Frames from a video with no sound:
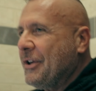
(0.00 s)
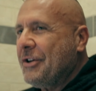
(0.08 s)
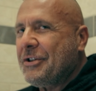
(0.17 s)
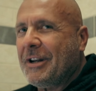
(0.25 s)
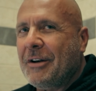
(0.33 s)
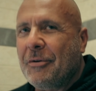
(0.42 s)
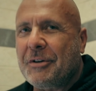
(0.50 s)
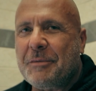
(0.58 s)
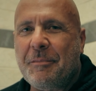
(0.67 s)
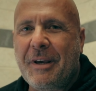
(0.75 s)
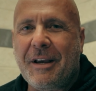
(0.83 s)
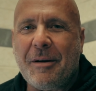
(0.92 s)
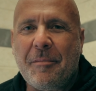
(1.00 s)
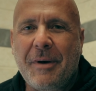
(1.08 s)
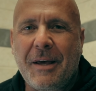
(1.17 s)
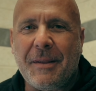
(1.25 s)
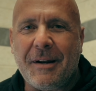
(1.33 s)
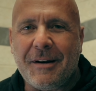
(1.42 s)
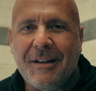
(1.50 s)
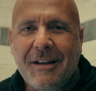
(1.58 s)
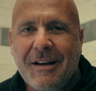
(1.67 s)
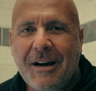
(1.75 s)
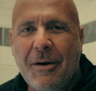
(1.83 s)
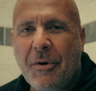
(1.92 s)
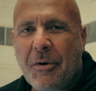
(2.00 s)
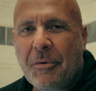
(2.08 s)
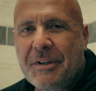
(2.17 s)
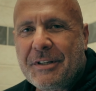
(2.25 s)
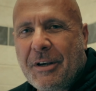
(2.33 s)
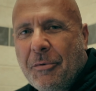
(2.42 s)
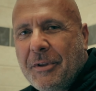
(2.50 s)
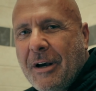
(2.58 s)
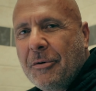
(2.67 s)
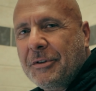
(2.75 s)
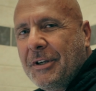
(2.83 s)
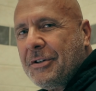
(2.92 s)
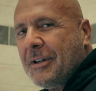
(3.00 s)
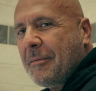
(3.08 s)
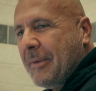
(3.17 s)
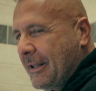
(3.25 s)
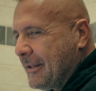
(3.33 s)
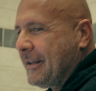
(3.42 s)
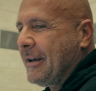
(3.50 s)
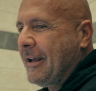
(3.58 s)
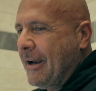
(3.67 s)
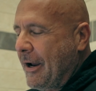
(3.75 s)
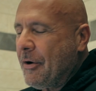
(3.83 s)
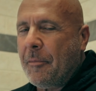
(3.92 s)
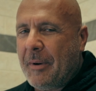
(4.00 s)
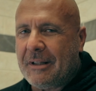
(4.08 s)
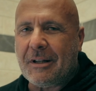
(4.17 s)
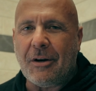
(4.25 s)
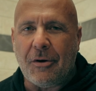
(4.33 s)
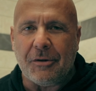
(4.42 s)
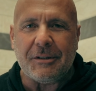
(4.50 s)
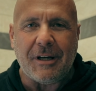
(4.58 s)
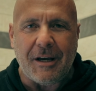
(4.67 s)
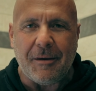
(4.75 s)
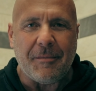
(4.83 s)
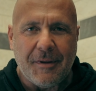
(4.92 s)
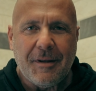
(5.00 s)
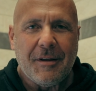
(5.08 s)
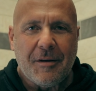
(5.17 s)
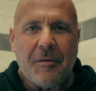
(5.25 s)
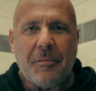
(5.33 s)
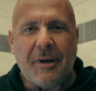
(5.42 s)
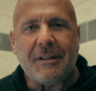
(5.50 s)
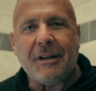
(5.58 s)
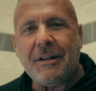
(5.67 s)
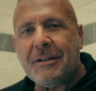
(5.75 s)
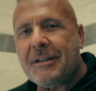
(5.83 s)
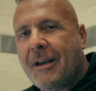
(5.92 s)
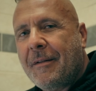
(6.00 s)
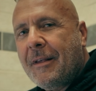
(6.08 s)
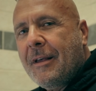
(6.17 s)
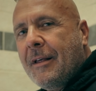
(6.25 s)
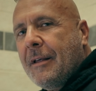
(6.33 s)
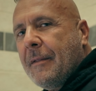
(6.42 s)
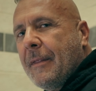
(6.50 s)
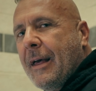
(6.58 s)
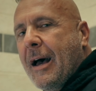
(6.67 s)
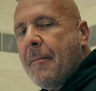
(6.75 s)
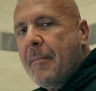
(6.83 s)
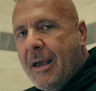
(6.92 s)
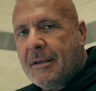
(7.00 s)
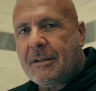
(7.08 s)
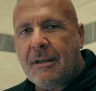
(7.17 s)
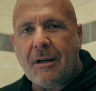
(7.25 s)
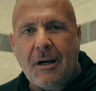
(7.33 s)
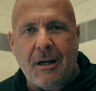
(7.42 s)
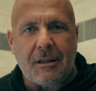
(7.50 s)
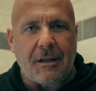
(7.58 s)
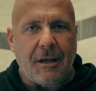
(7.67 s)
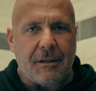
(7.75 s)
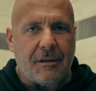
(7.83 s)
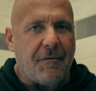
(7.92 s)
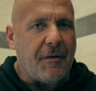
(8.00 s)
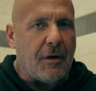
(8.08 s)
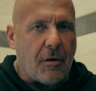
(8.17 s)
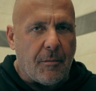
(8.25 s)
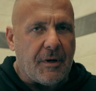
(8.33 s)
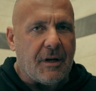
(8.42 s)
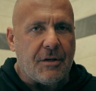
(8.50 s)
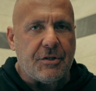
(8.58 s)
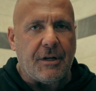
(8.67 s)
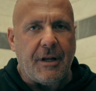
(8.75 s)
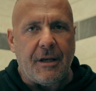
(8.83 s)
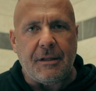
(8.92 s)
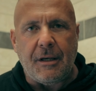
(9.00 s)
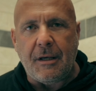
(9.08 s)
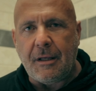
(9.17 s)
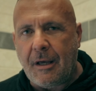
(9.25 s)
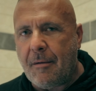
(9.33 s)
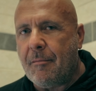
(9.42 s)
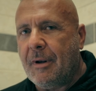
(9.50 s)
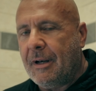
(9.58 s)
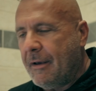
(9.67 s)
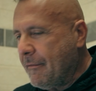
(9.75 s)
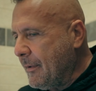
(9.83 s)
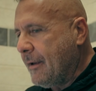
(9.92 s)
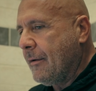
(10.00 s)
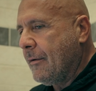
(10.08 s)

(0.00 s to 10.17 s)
T-shirt looks bigger and better. We see without T-shirt, but I know Petar a long time. Petar is an amazing athlete, phenomenal genetic, and believe me,